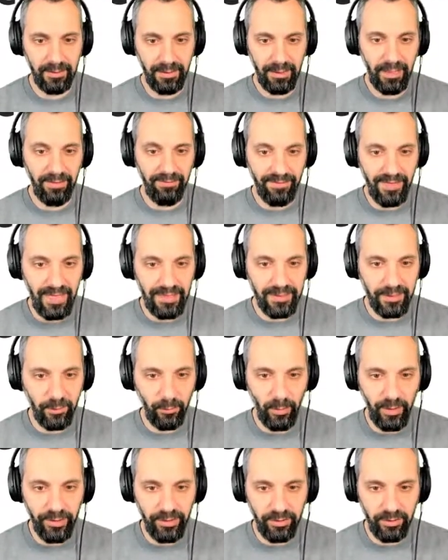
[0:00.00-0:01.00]
If that's the
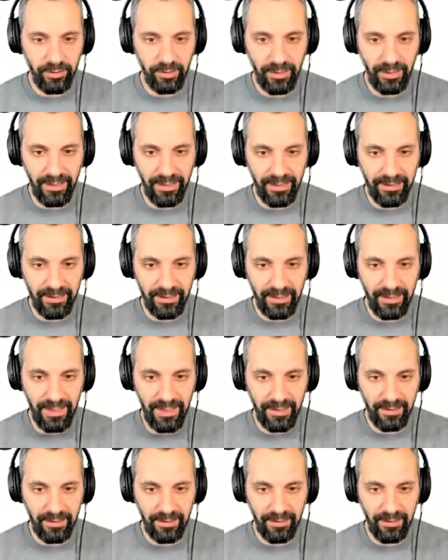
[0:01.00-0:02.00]
question and I answer
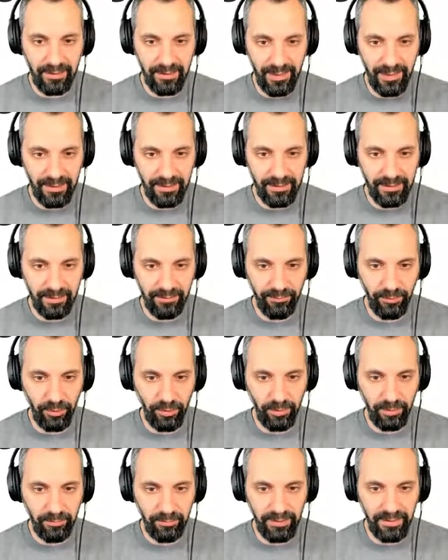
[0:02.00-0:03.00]
that, then yes. If
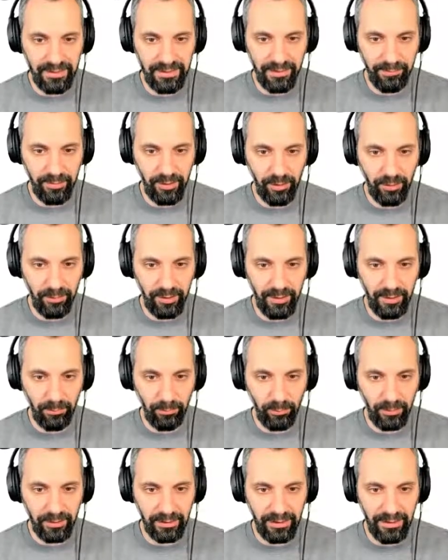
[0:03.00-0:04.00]
not, please let me know and I
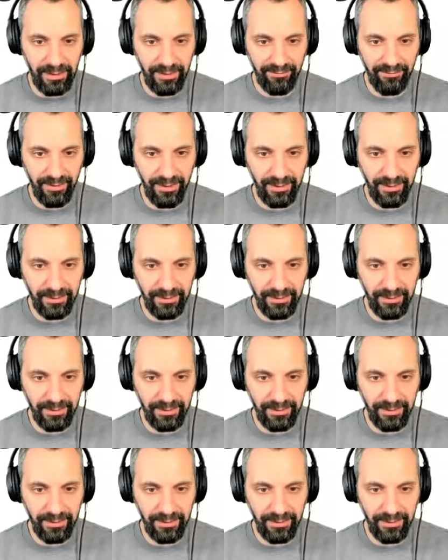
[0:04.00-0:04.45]
will clarify.